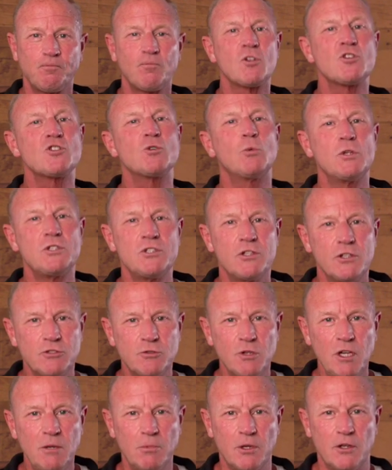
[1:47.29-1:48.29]
So what's the
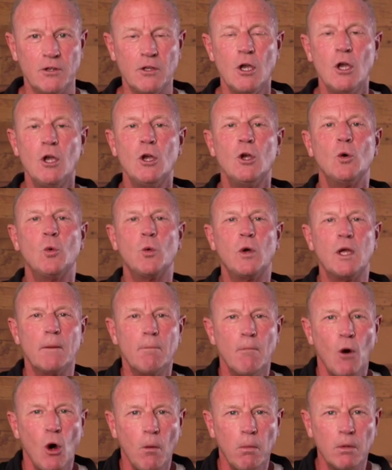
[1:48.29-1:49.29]
treatment? We
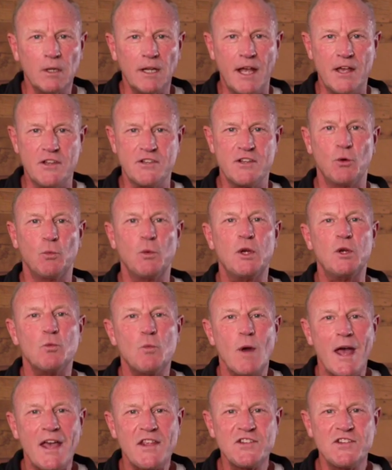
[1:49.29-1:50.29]
immobilize it, we
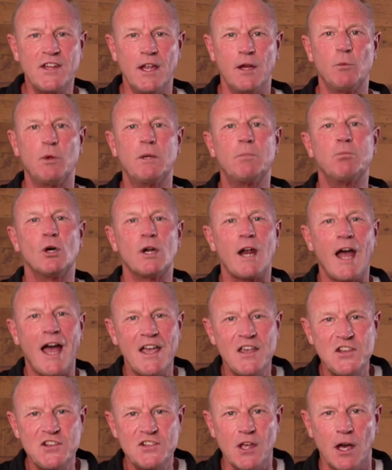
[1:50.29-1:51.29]
rest it, we put
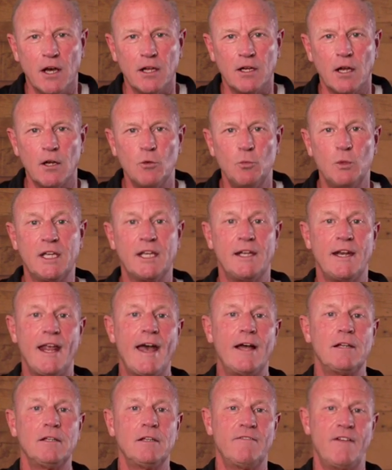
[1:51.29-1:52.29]
ice on it, we can
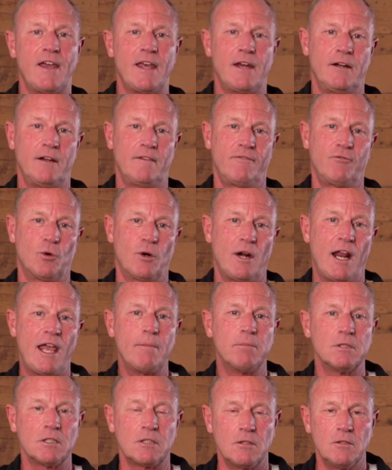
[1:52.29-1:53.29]
elevate it if we're
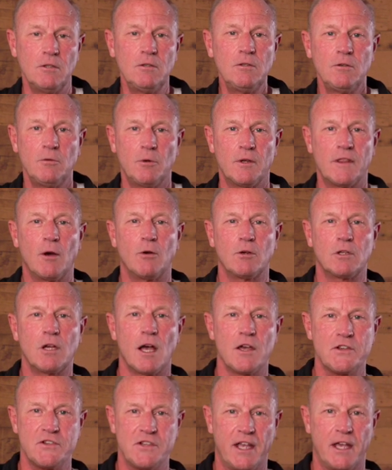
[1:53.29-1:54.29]
able to without
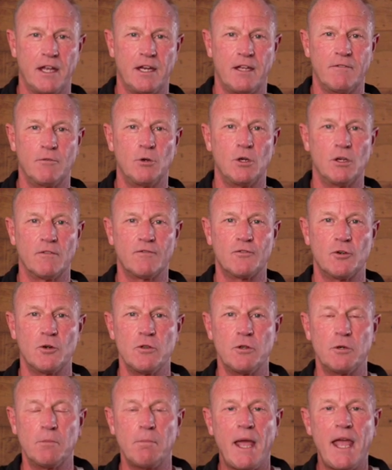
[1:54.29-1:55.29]
causing any real
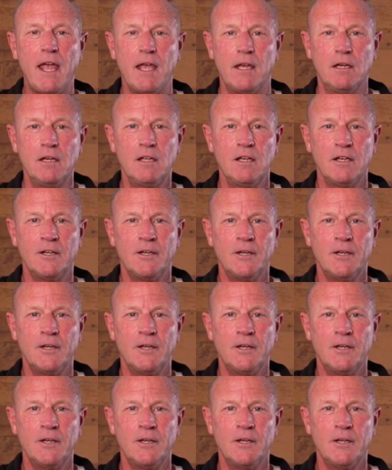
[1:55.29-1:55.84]
further pain.